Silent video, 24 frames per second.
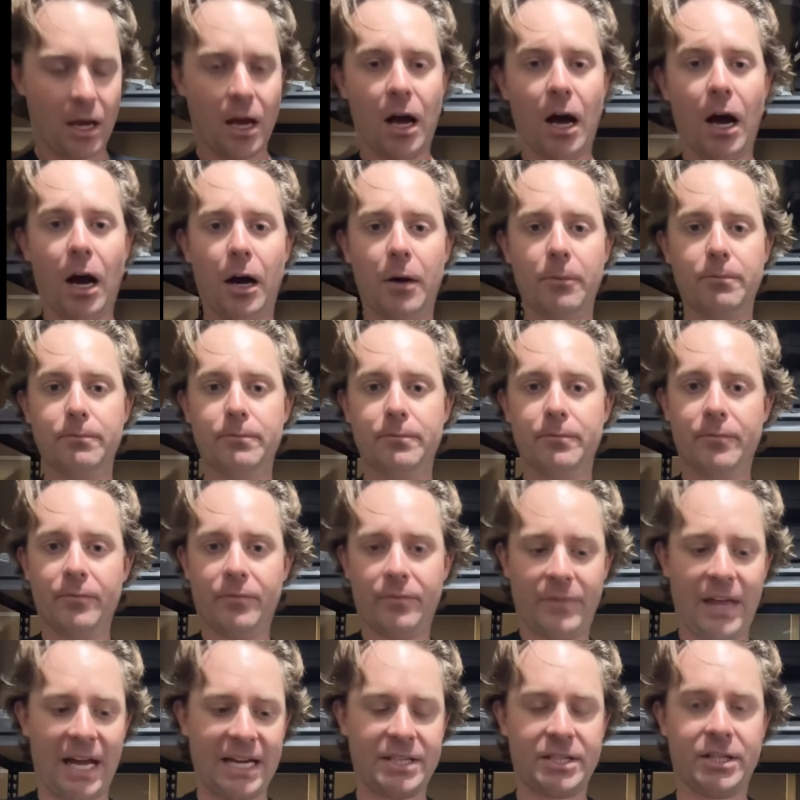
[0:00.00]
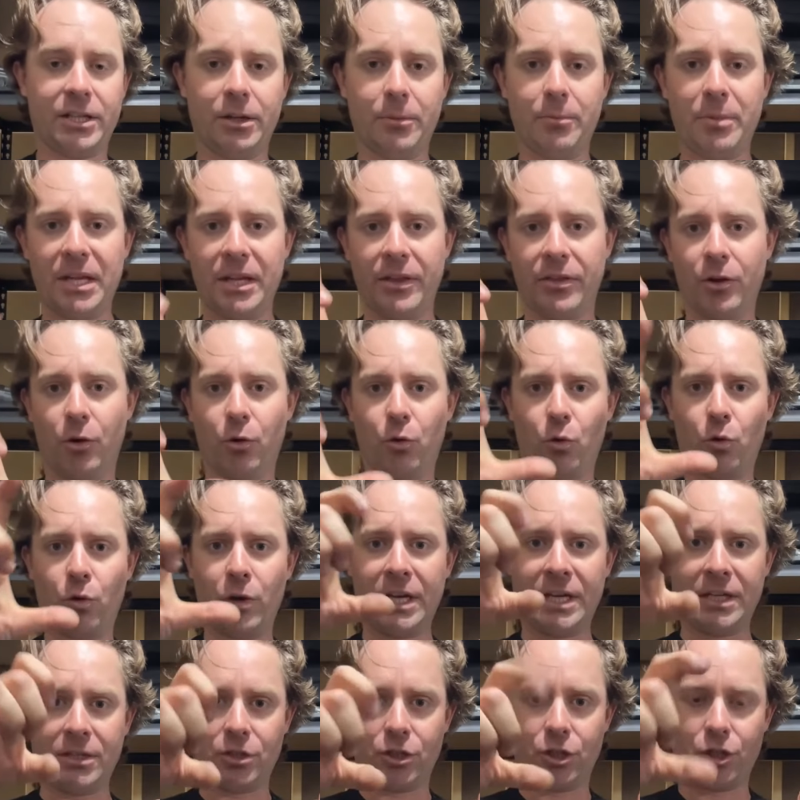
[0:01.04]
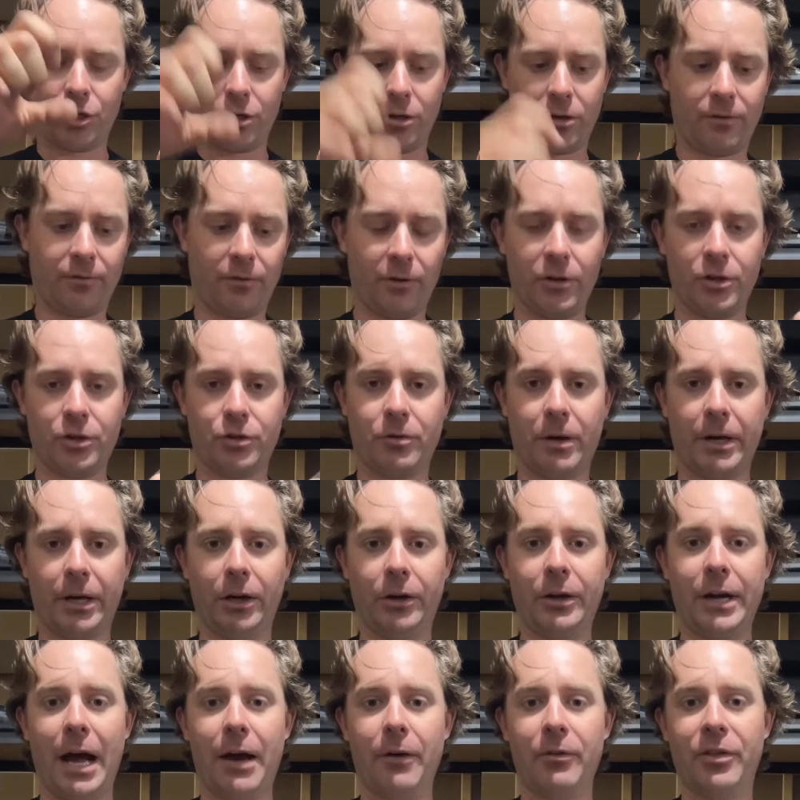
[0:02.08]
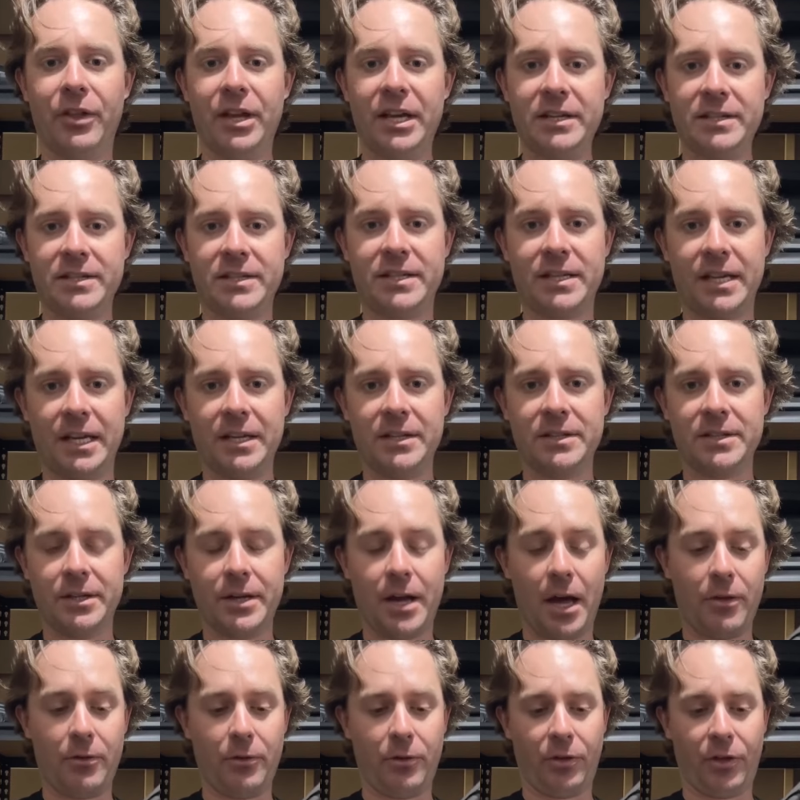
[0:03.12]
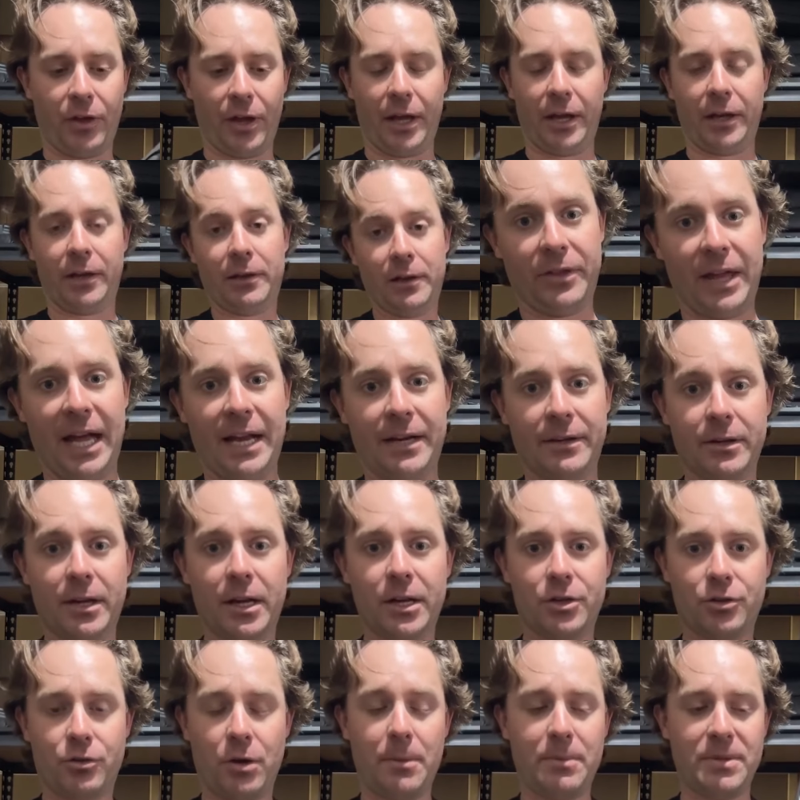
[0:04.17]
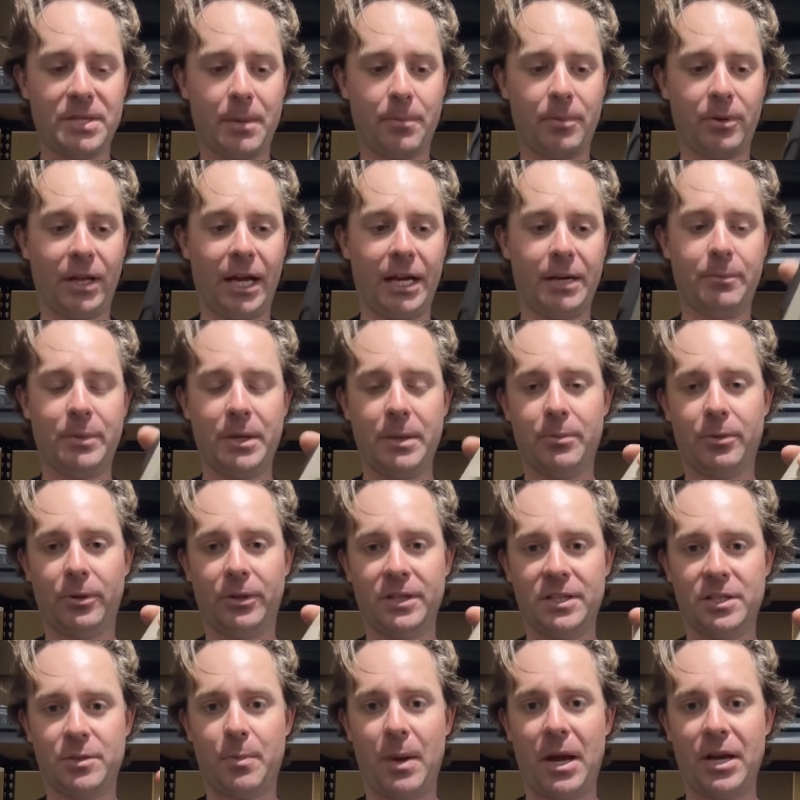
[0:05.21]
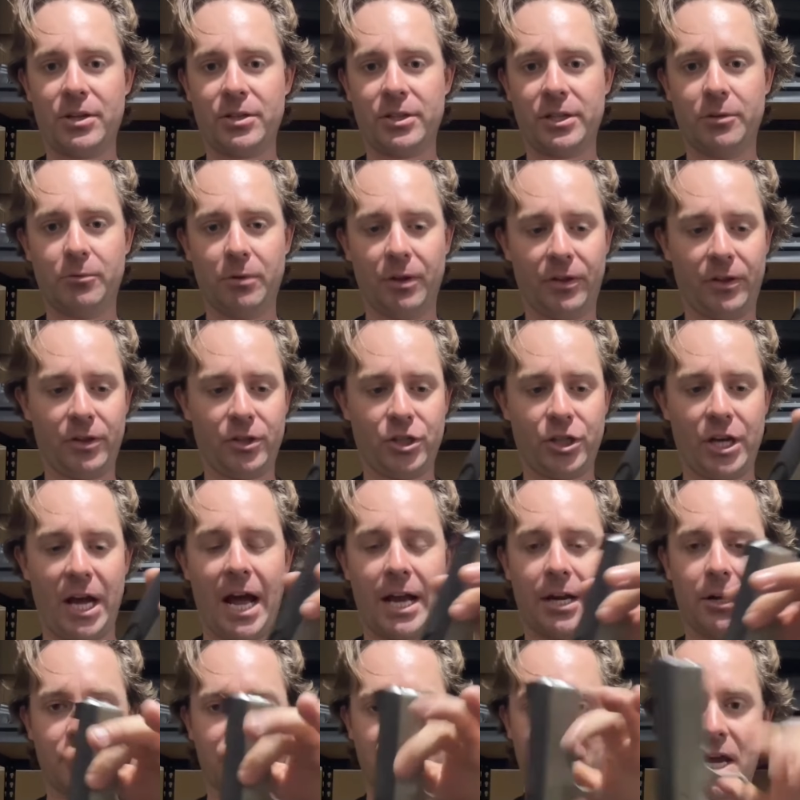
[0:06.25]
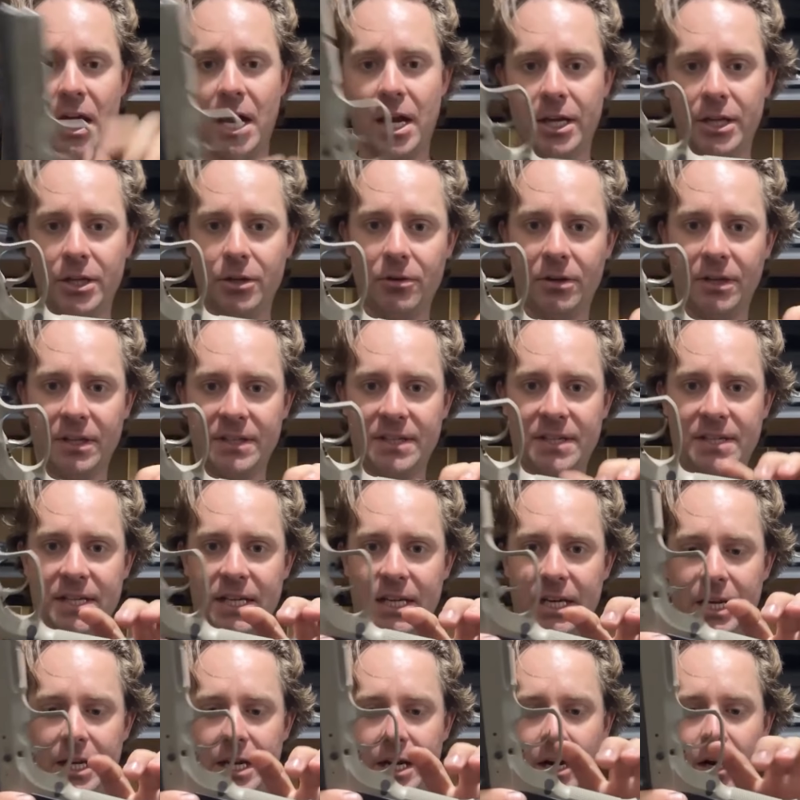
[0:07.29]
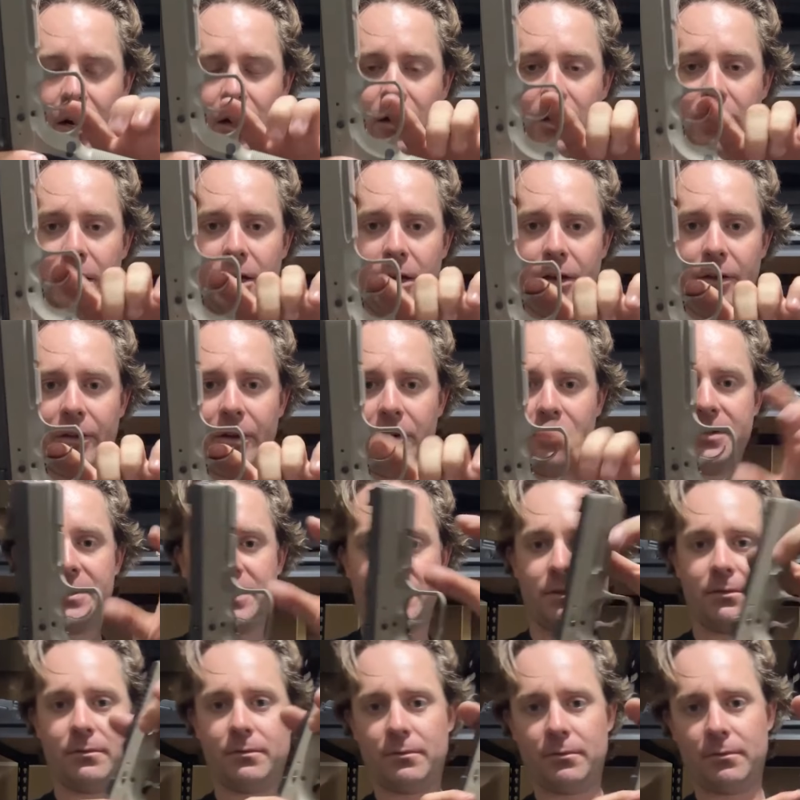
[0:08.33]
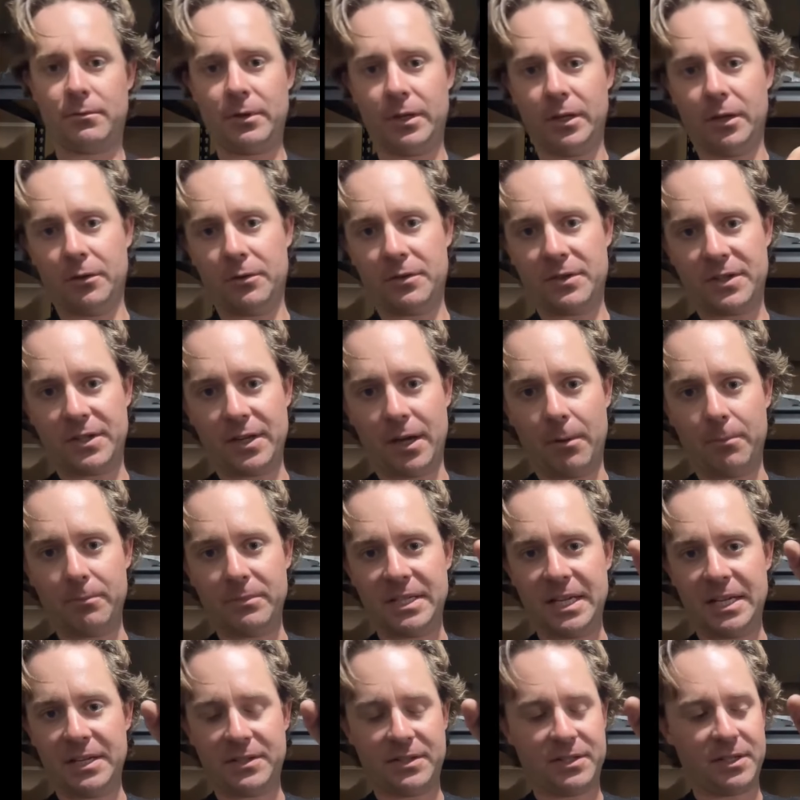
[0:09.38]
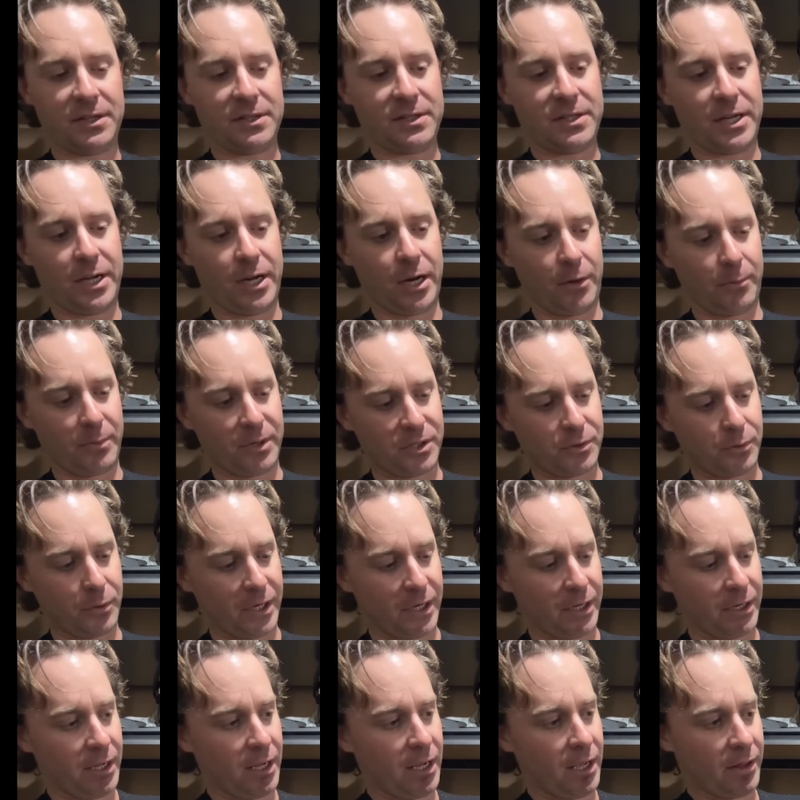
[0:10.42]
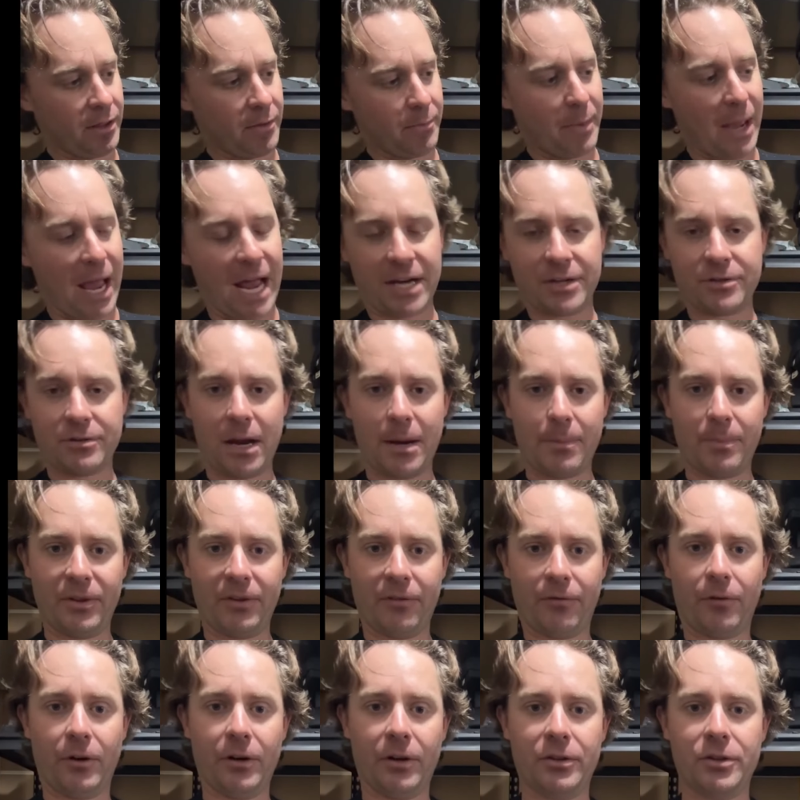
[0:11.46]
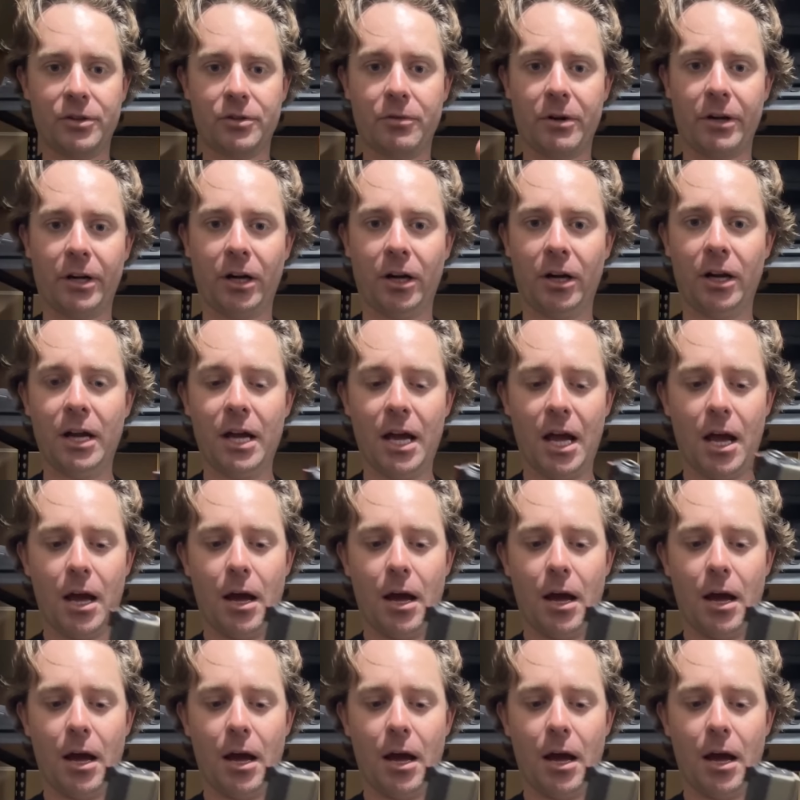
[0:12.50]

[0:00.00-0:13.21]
That's going to be the reach for the trigger. Now, this is another thing that trips up a lot of people, especially with the Shadows. You can see here, there's some distance here between the backstrap and the front of the trigger.